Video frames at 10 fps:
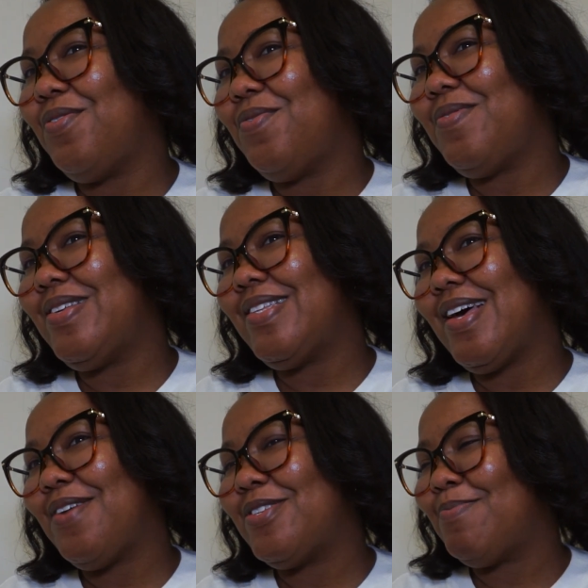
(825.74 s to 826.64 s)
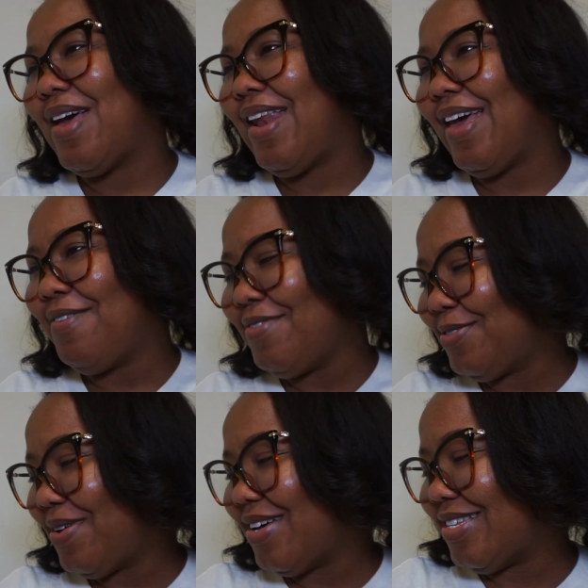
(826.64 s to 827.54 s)
Who was that? It was Belle. Who
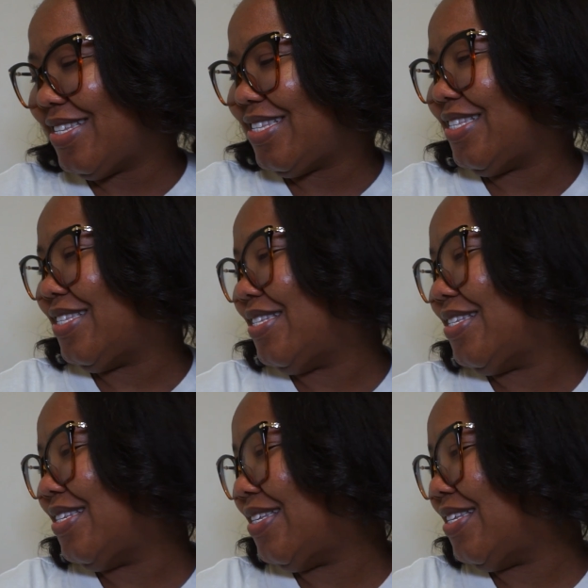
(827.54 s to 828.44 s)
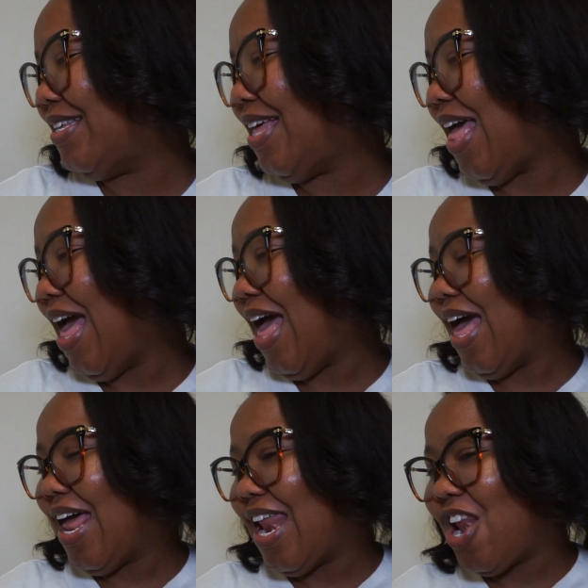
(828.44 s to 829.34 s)
it was?
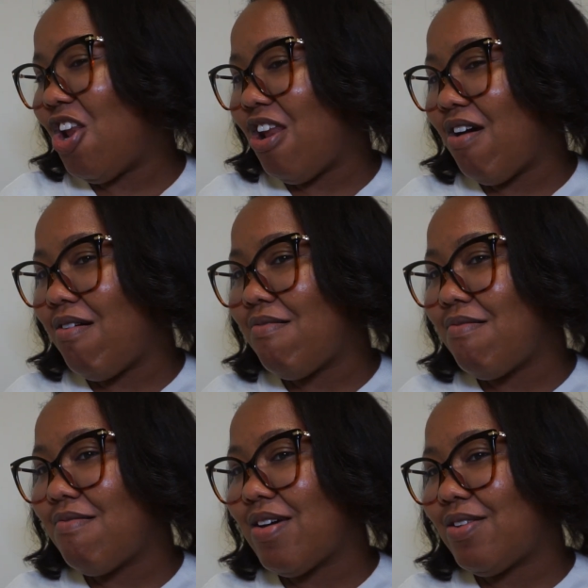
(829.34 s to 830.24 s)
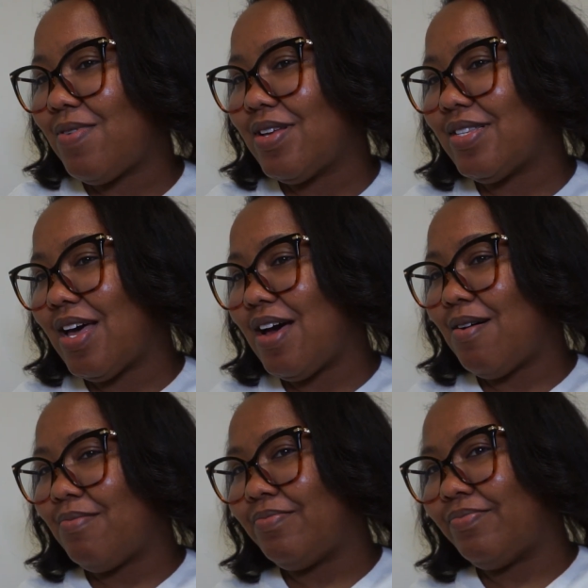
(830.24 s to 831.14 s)
No, it
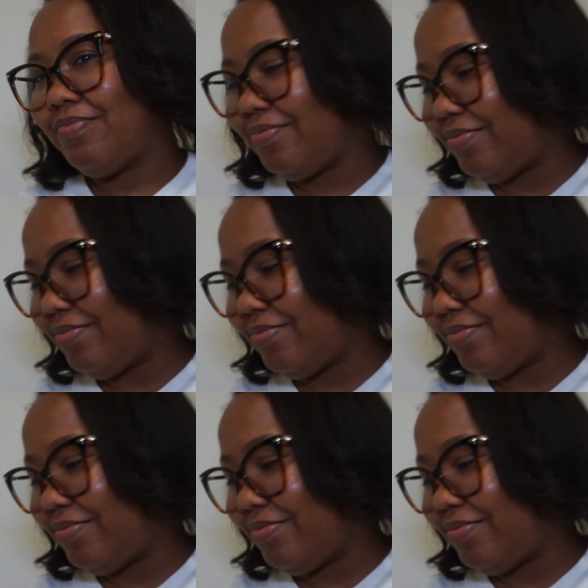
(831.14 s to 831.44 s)
was